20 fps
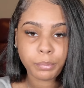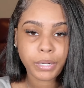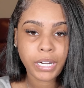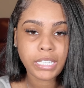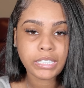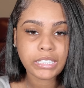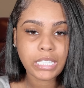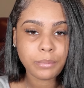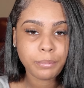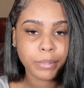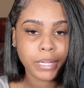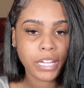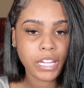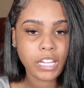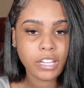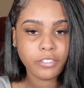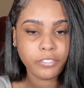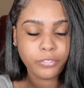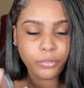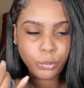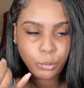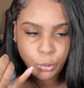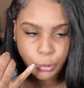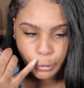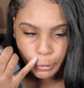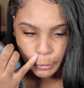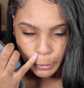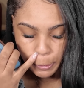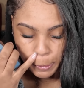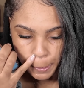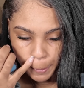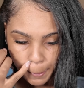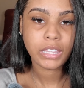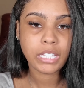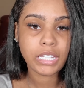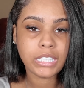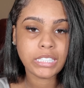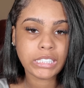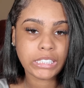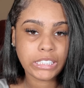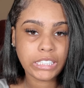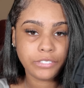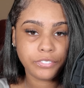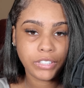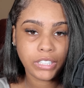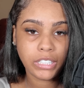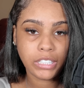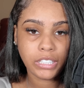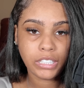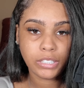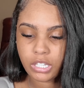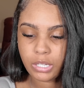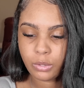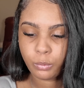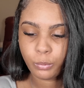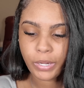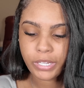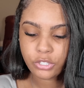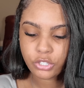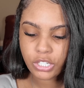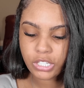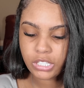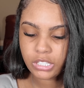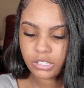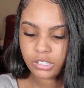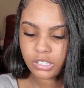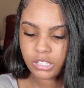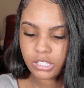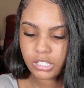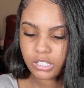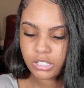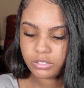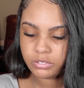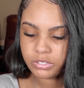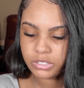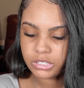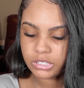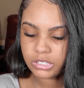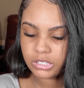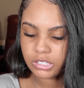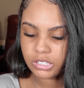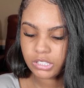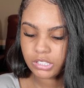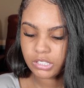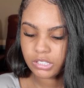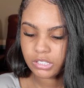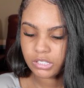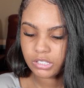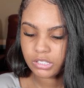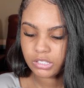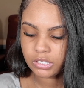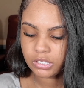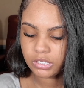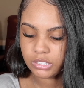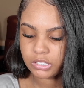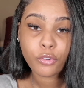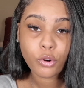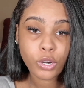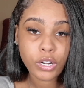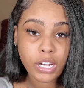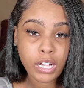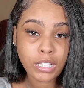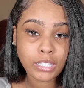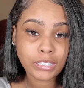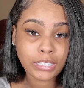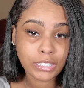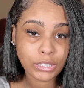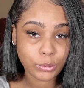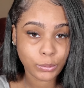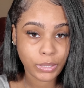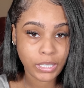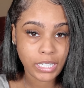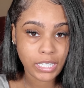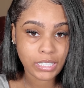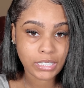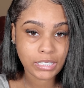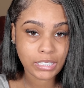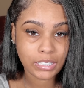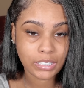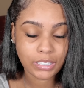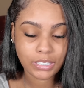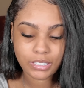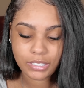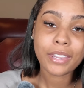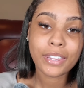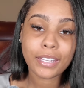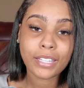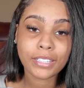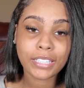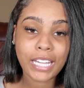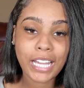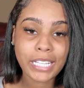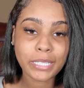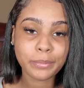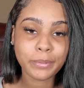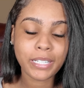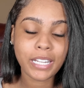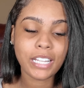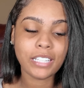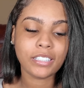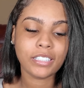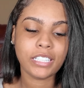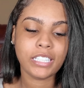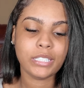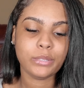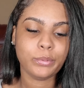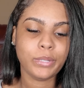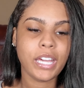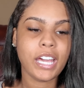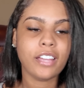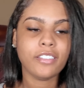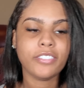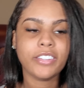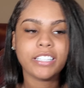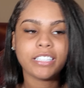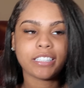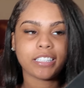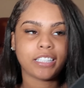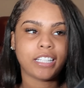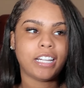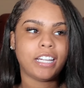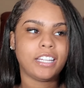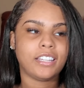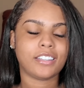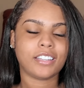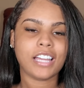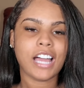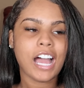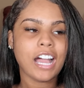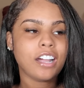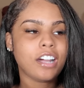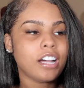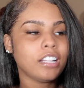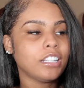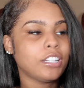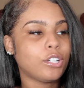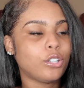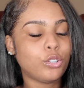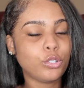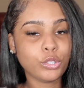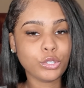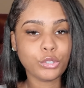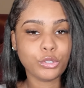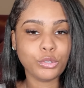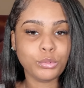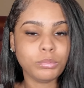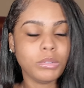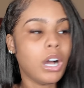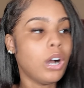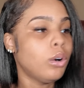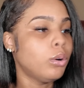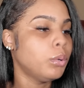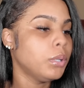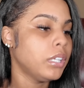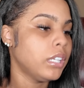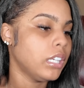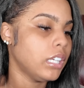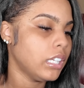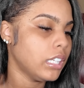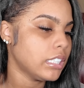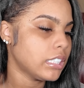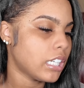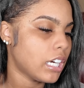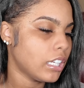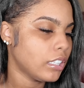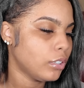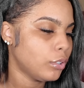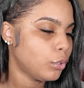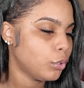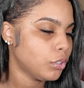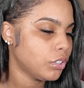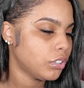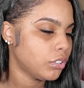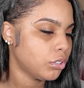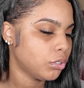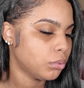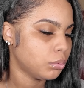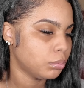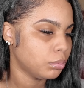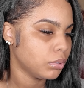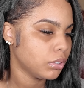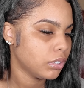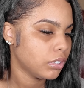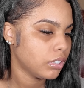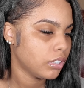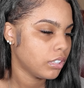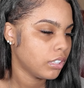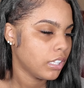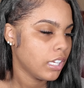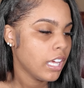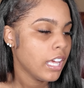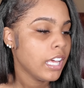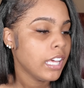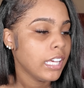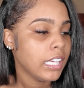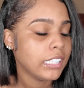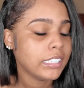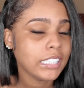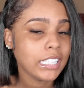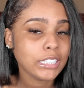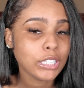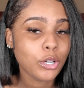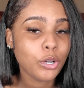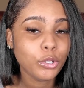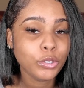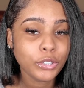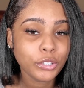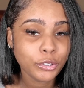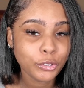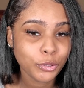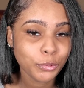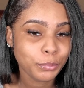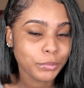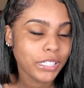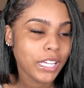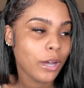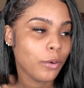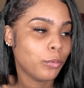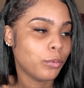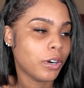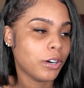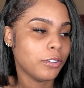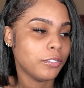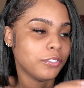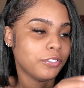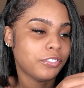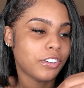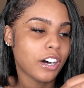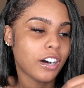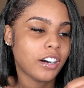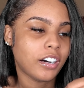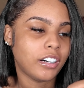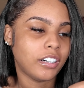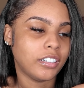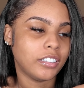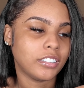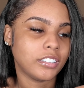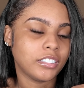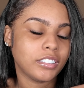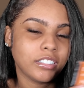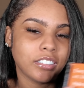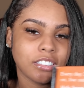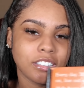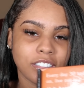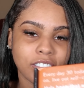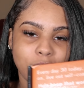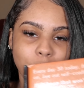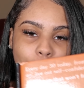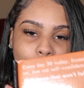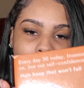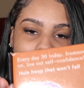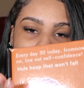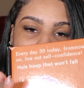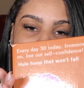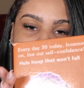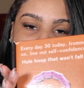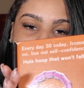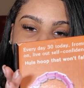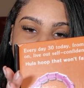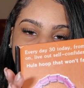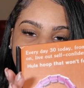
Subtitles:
price I paid for these lifting and weight training gloves is $4.28. And then last but not least, we have this, like, I call it a hula hoop. Oh, it is called a hula hoop. It says a hula hoop that won't fall. Wow.